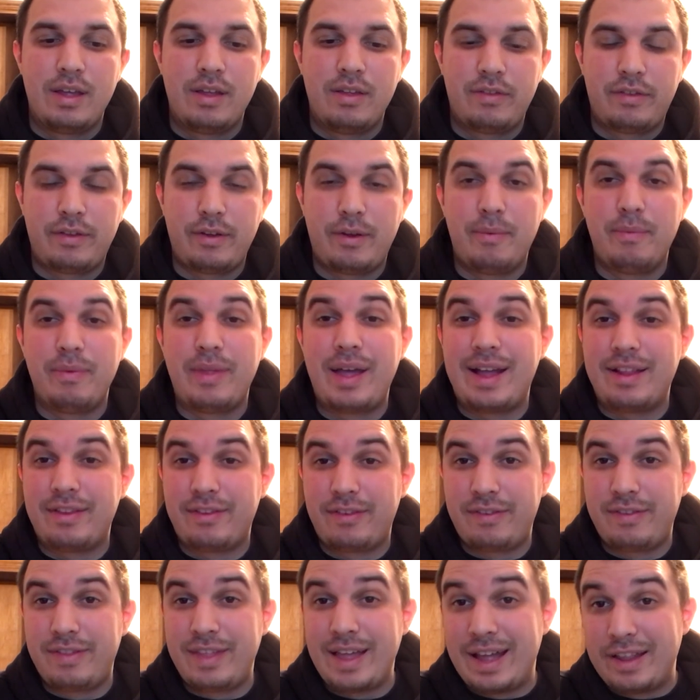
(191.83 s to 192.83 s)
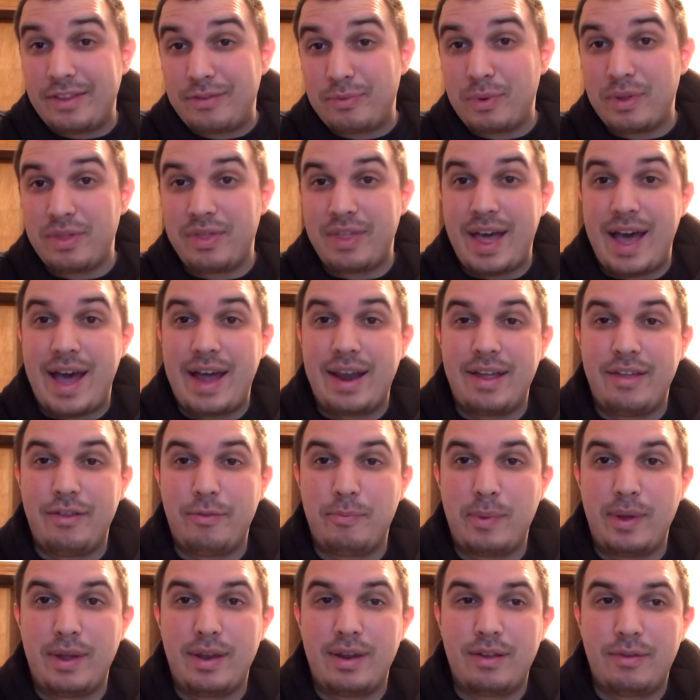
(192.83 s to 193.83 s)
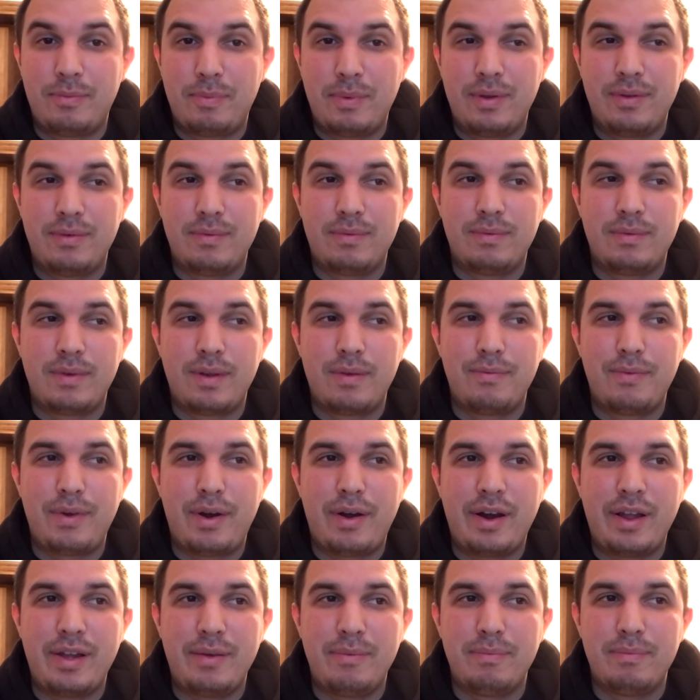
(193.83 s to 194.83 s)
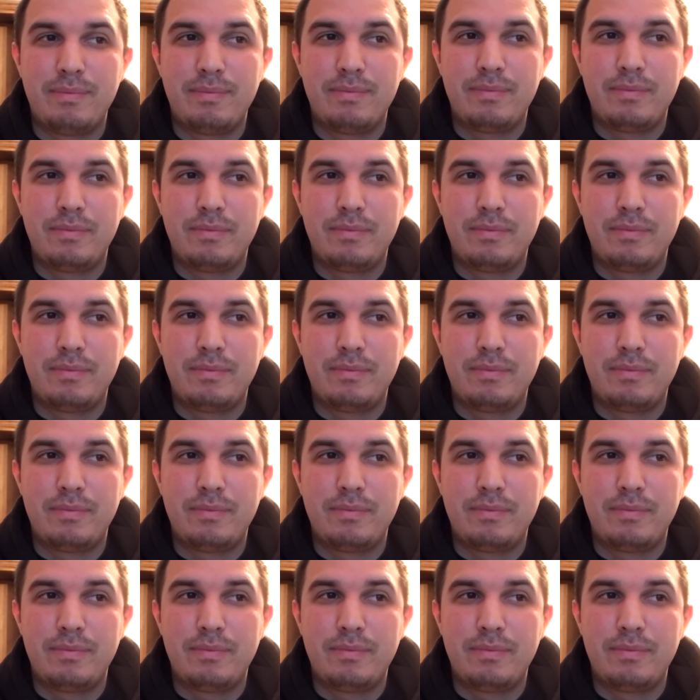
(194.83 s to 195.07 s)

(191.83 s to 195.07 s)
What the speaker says: So that's what that has been. It's been very